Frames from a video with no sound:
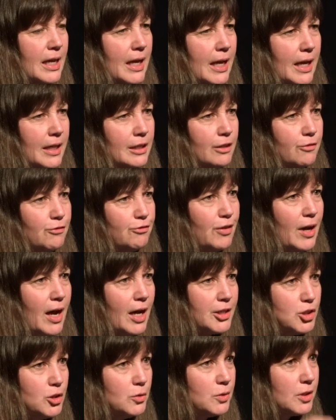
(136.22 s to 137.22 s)
And in
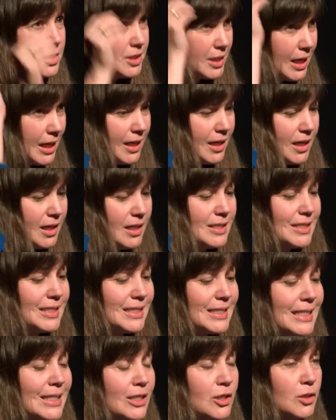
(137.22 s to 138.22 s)
fact, you could take a
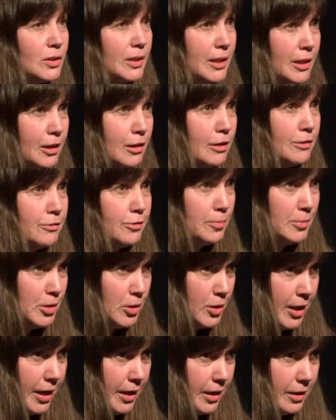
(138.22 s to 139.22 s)
single hair from your
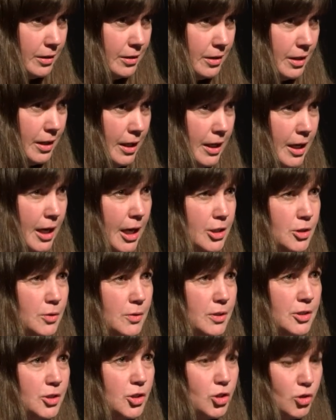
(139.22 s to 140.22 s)
head and you
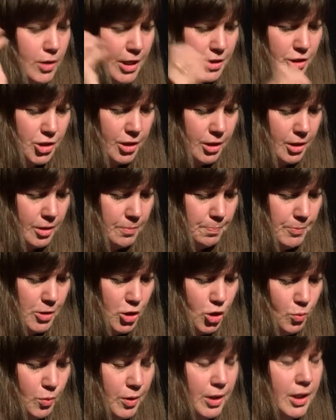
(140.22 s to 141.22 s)
could stretch it
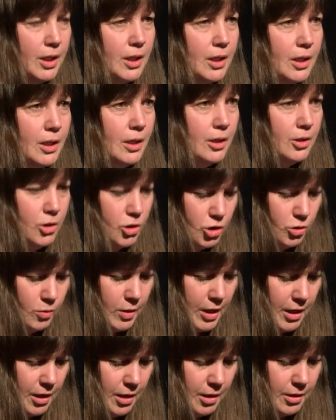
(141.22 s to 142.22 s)
between two
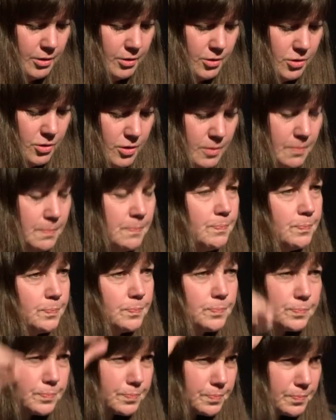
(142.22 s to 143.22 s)
hands,
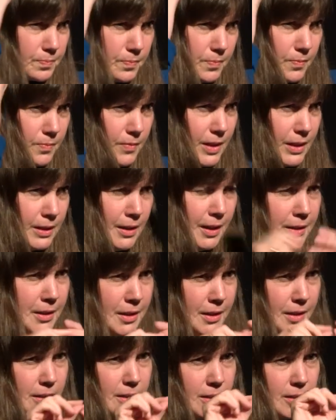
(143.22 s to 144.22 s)
like
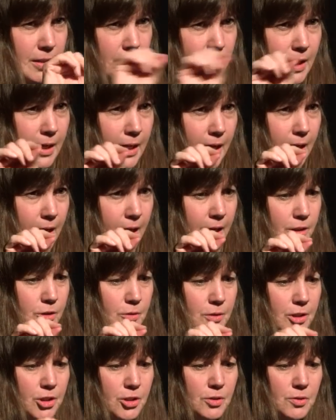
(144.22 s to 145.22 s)
this, and you
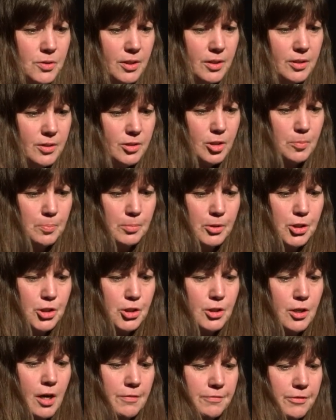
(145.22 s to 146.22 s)
could use it to push
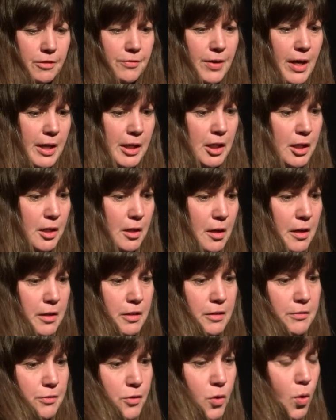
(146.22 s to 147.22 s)
off of any kind
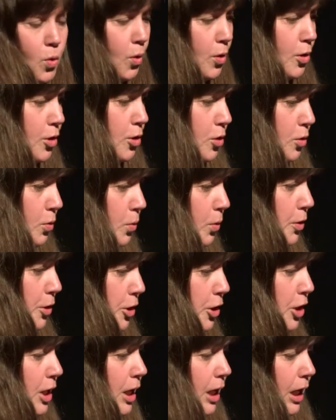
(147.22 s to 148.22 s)
of corner or
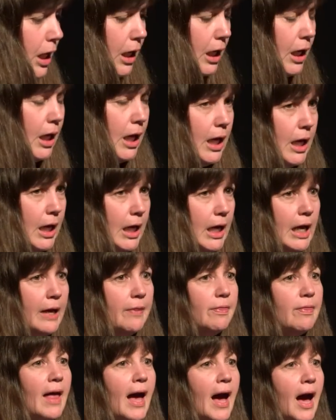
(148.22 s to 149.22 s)
thing,
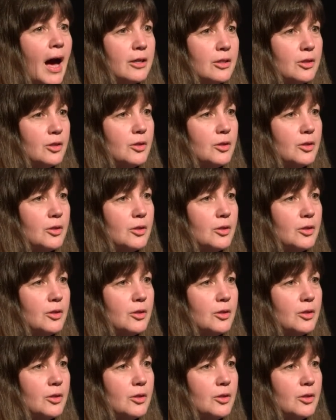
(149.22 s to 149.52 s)
and that